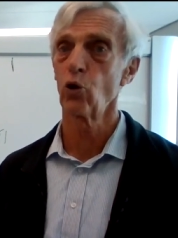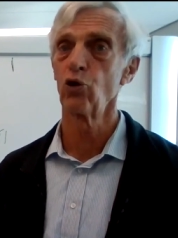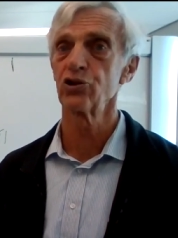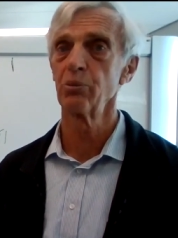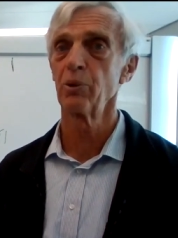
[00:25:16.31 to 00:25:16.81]

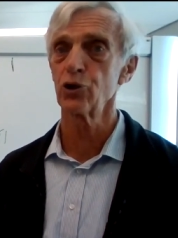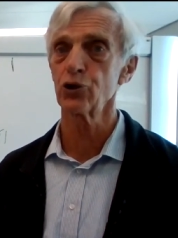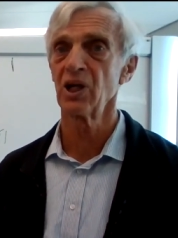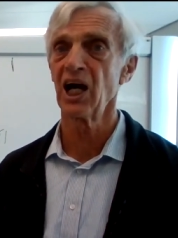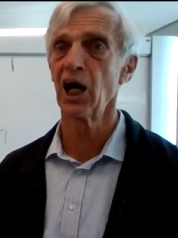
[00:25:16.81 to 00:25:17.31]
or cause them
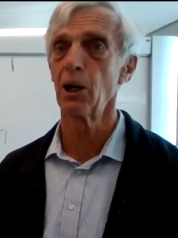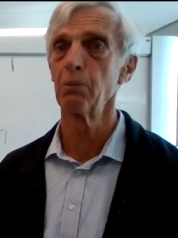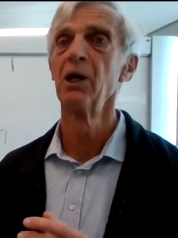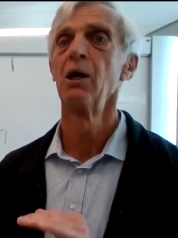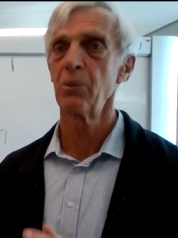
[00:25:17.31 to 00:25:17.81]
emotional
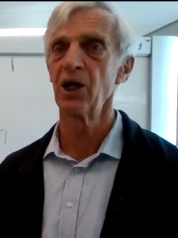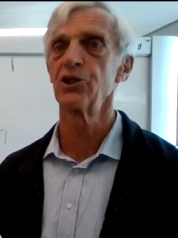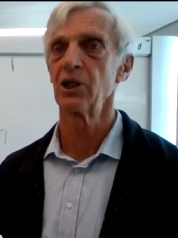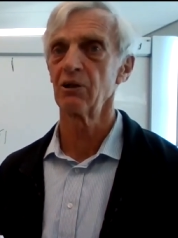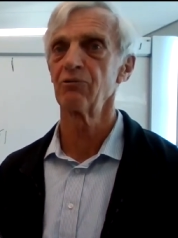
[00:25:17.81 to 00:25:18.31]
harm
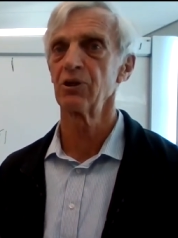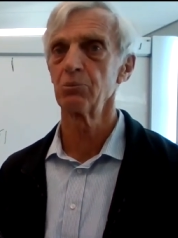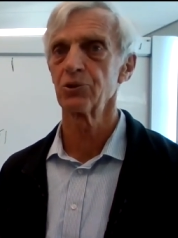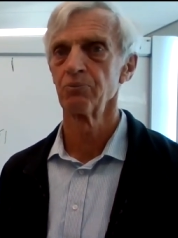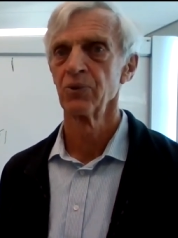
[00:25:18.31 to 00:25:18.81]
by
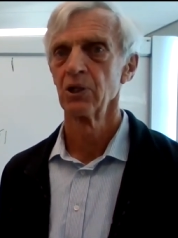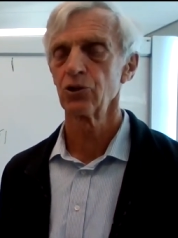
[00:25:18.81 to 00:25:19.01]
telling them.